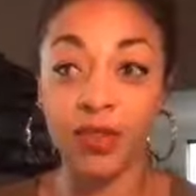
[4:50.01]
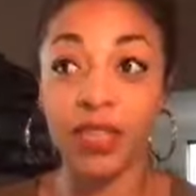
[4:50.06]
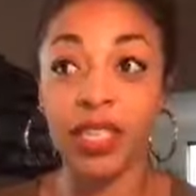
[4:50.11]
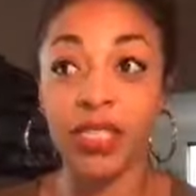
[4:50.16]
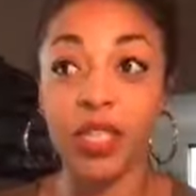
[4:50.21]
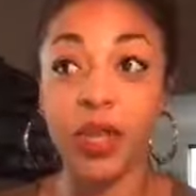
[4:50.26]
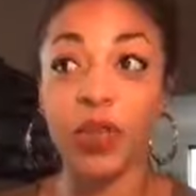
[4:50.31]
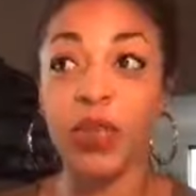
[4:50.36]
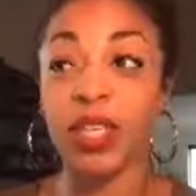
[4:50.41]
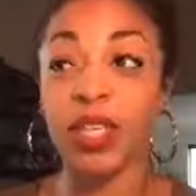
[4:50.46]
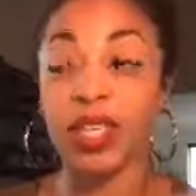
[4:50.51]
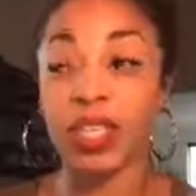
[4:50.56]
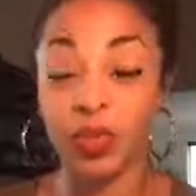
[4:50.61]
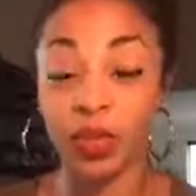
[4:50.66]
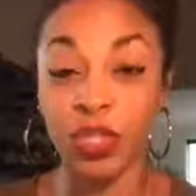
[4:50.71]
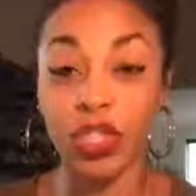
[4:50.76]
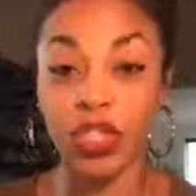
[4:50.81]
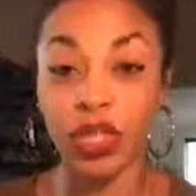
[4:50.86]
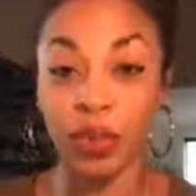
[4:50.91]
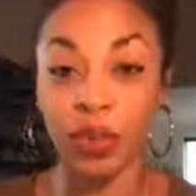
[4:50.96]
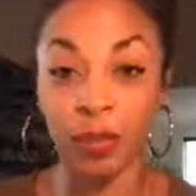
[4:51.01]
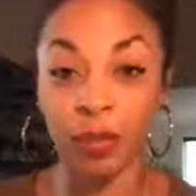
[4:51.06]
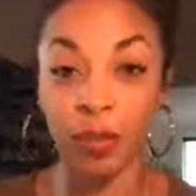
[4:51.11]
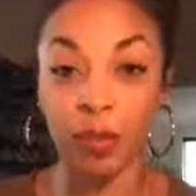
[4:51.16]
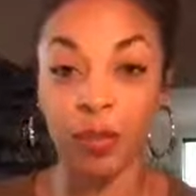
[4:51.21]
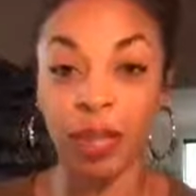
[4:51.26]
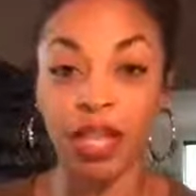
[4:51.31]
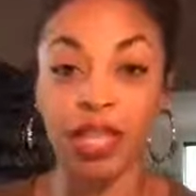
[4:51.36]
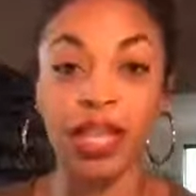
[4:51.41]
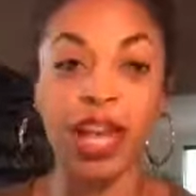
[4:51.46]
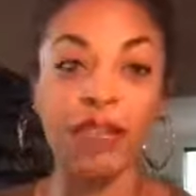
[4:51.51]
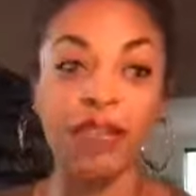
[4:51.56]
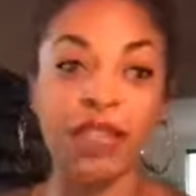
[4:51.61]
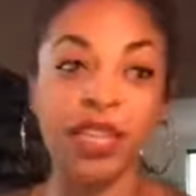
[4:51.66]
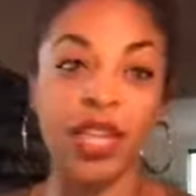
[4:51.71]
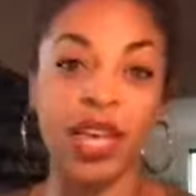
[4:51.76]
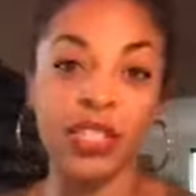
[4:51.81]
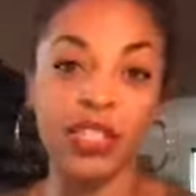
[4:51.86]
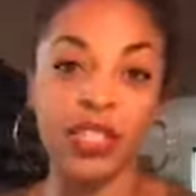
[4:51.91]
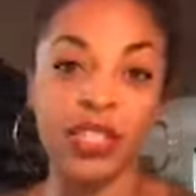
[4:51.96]
And so this has really showed up in my life the
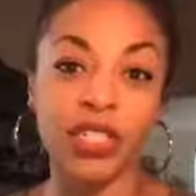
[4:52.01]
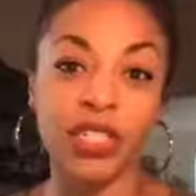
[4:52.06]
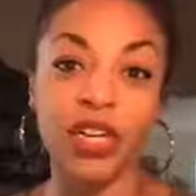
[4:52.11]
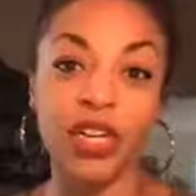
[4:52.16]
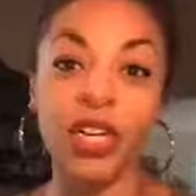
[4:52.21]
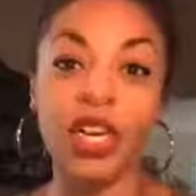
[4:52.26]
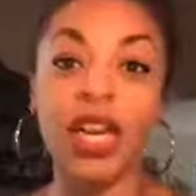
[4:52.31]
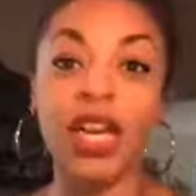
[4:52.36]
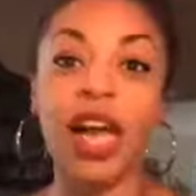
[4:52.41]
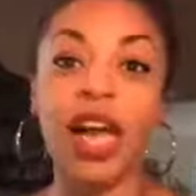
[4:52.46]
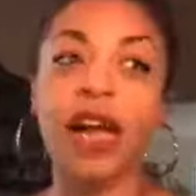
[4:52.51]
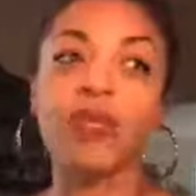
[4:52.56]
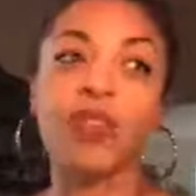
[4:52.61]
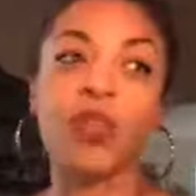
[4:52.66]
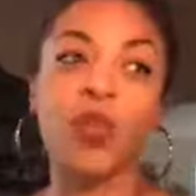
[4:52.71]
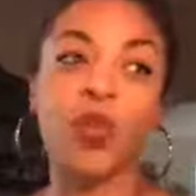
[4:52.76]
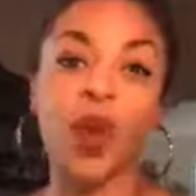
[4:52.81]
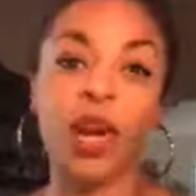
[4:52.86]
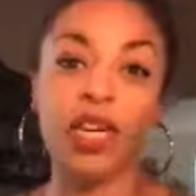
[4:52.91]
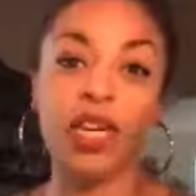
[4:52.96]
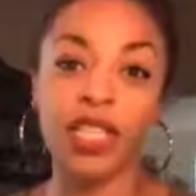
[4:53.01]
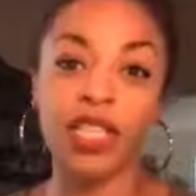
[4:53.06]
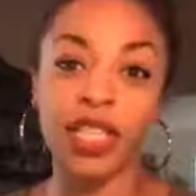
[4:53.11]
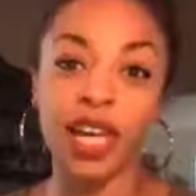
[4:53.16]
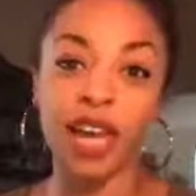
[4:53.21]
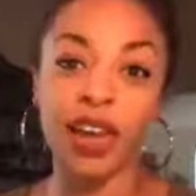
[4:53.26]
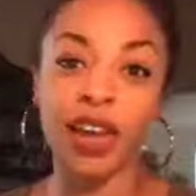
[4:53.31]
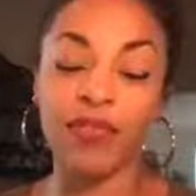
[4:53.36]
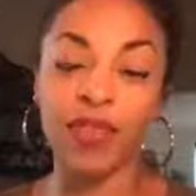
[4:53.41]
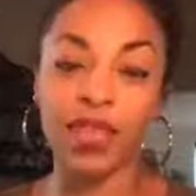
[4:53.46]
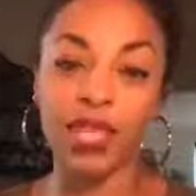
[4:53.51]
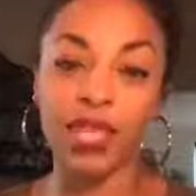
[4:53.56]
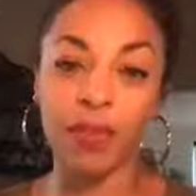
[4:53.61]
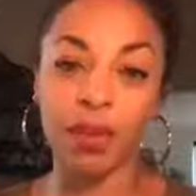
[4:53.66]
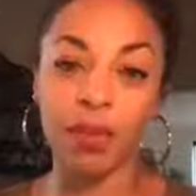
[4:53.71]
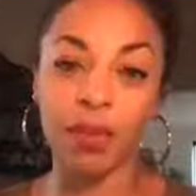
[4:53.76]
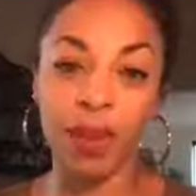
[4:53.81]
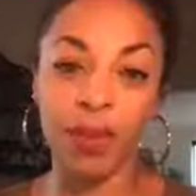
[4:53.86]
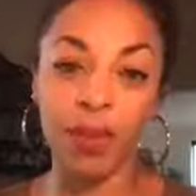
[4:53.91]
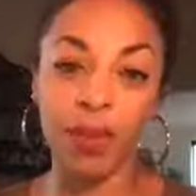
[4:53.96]
last year after watching that
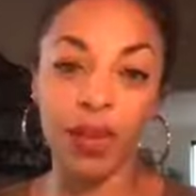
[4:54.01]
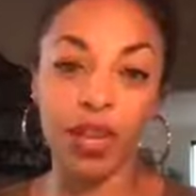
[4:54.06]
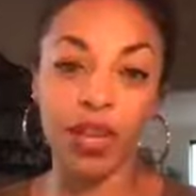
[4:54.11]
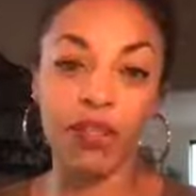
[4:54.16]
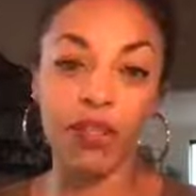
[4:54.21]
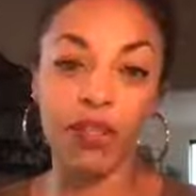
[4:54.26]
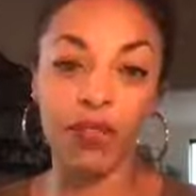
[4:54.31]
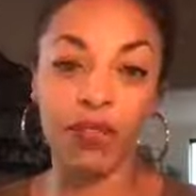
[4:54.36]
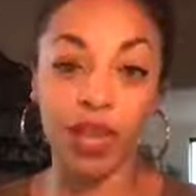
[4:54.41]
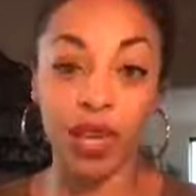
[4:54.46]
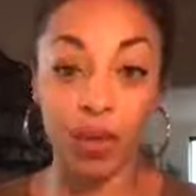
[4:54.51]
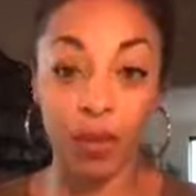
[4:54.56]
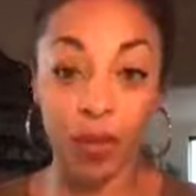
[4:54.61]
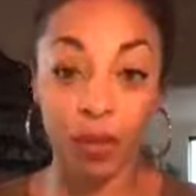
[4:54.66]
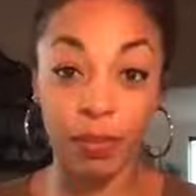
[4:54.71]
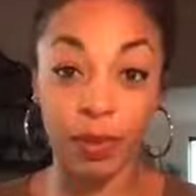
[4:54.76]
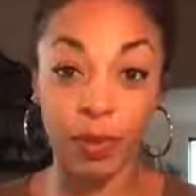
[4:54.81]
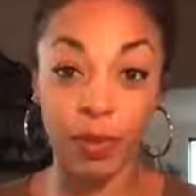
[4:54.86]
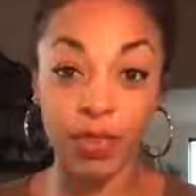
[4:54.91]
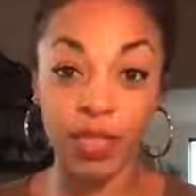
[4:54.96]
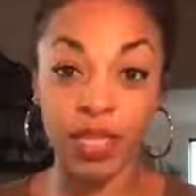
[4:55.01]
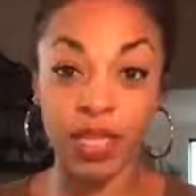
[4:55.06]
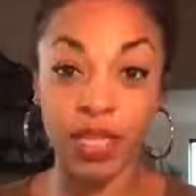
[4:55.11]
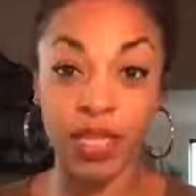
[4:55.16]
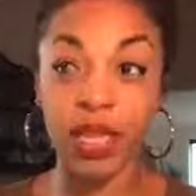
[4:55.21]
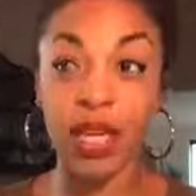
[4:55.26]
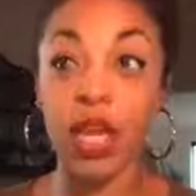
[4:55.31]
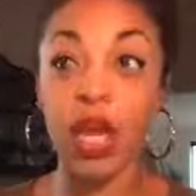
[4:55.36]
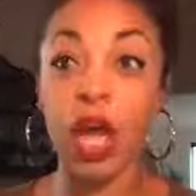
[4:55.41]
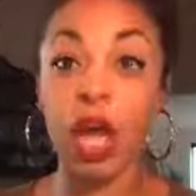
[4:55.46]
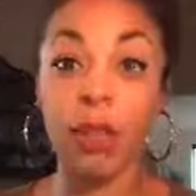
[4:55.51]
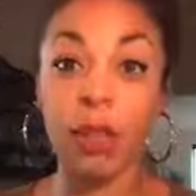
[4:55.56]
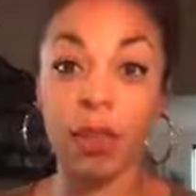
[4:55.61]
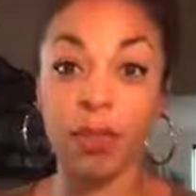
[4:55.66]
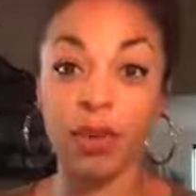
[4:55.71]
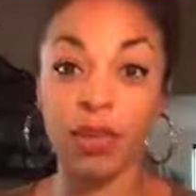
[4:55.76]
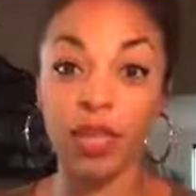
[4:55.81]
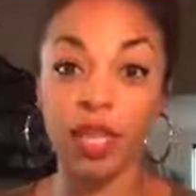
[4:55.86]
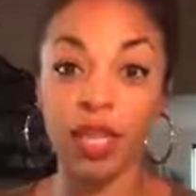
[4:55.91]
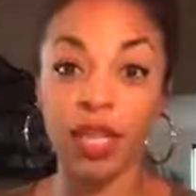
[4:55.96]
Facebook memory of the video I posted on my
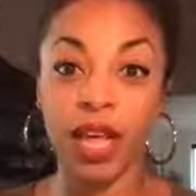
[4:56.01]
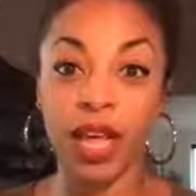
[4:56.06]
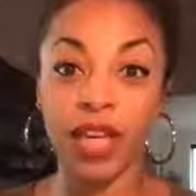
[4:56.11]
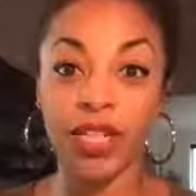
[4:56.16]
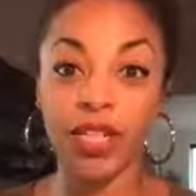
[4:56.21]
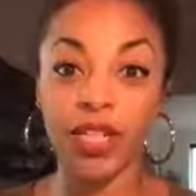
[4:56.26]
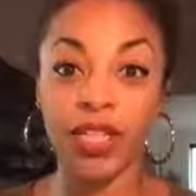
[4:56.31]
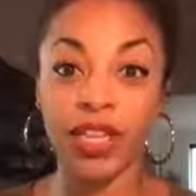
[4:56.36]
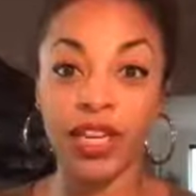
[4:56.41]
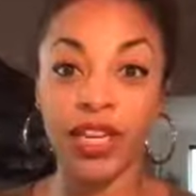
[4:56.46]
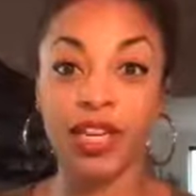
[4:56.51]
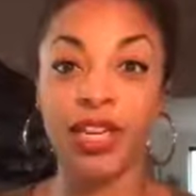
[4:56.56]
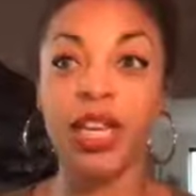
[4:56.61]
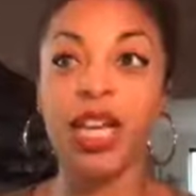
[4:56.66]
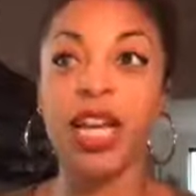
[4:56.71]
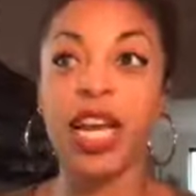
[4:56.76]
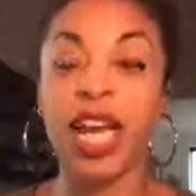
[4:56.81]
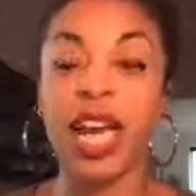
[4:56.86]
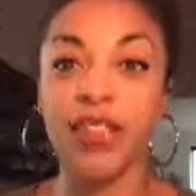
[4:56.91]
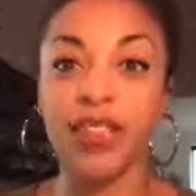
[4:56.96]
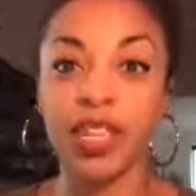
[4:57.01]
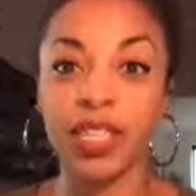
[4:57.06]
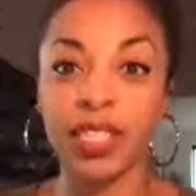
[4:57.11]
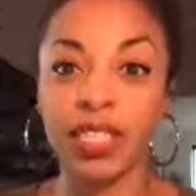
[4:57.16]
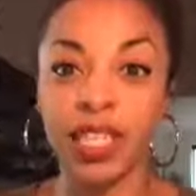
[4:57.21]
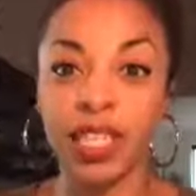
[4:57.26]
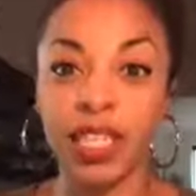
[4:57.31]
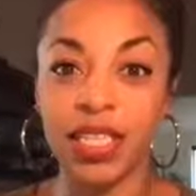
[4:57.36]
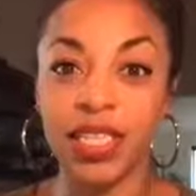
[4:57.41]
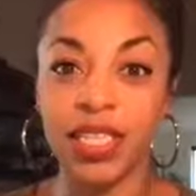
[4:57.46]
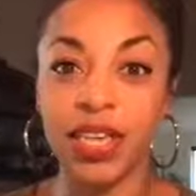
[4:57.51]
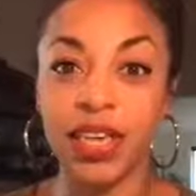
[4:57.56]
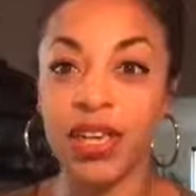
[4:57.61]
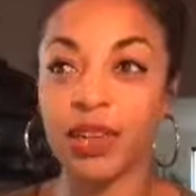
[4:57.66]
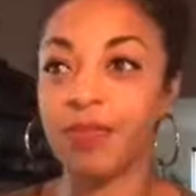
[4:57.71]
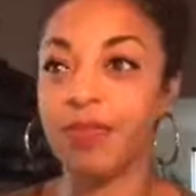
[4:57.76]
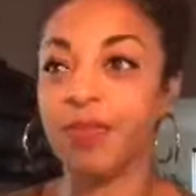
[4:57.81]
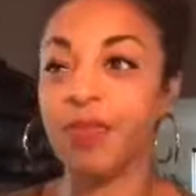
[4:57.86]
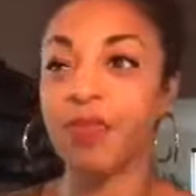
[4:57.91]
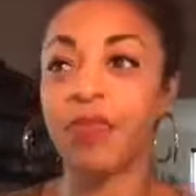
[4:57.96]
birthday last year and then to this
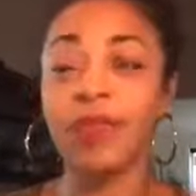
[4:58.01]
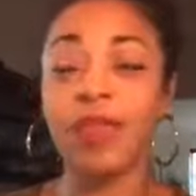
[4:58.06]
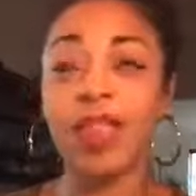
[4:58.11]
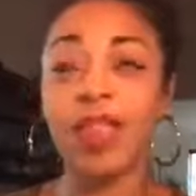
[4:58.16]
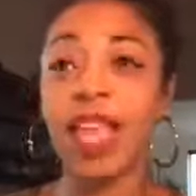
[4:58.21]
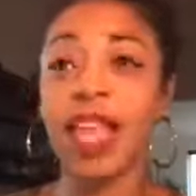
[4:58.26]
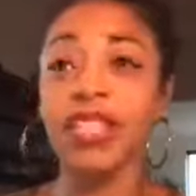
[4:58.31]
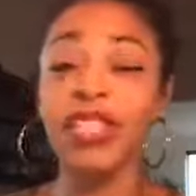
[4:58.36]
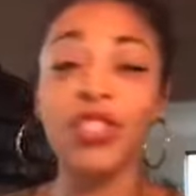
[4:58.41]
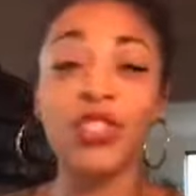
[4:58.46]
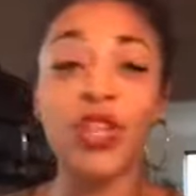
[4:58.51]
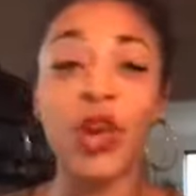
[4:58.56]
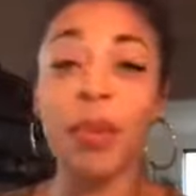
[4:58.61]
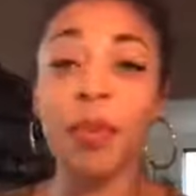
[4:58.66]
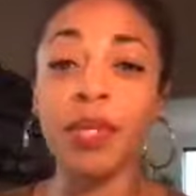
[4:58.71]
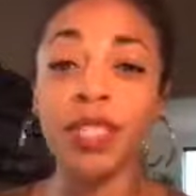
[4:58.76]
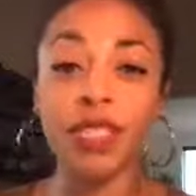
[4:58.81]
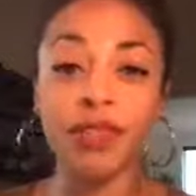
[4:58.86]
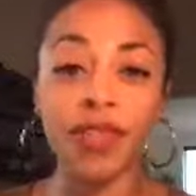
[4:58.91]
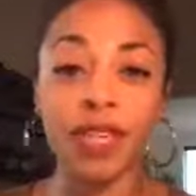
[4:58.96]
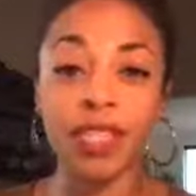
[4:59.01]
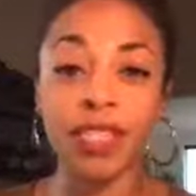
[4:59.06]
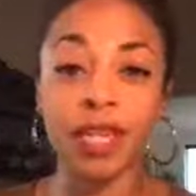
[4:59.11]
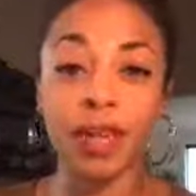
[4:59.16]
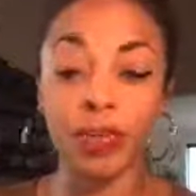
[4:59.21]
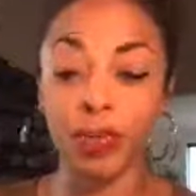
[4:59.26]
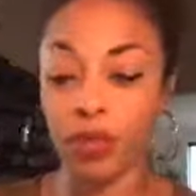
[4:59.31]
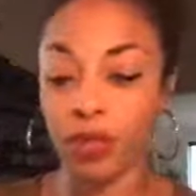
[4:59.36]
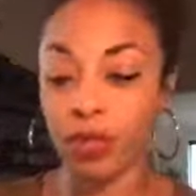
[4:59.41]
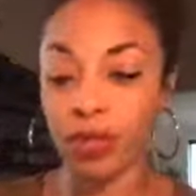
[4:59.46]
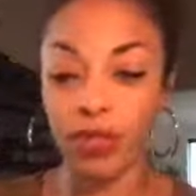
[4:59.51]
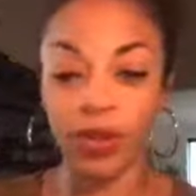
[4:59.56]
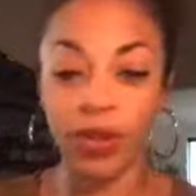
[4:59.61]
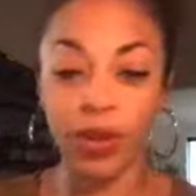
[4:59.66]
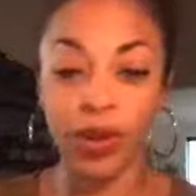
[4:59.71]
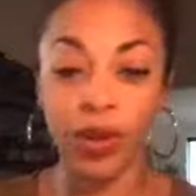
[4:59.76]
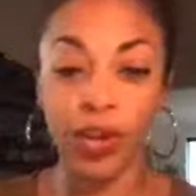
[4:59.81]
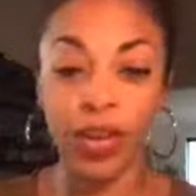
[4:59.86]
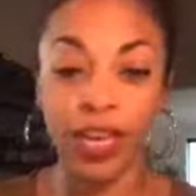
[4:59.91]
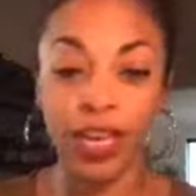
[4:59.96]
year. And so much of it has come
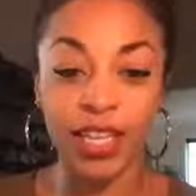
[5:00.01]
true.